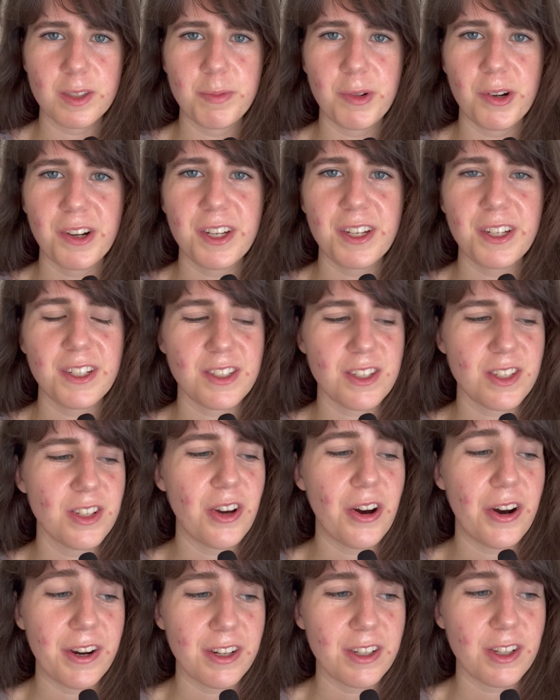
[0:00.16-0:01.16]
morning is
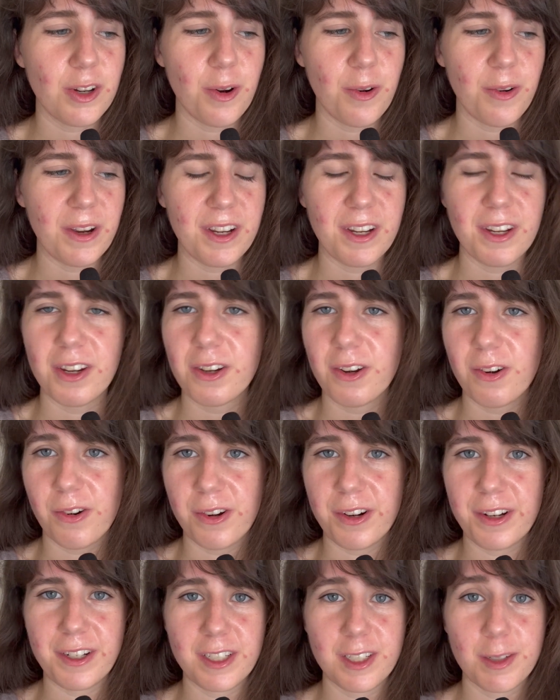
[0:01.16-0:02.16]
not going
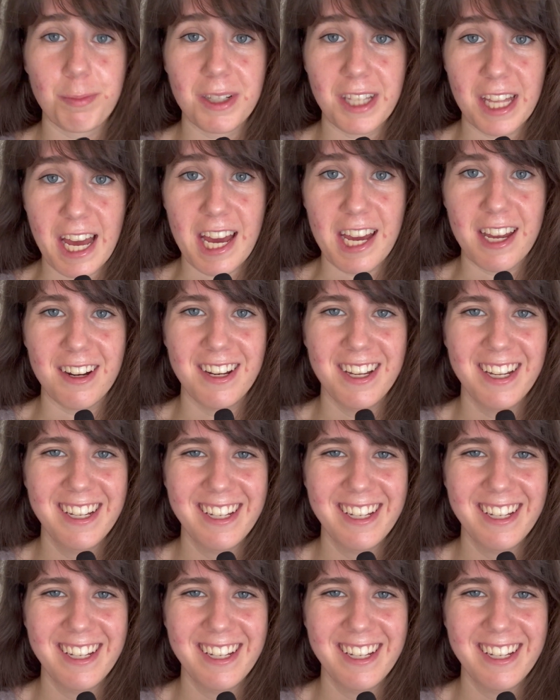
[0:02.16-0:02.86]
according to plan.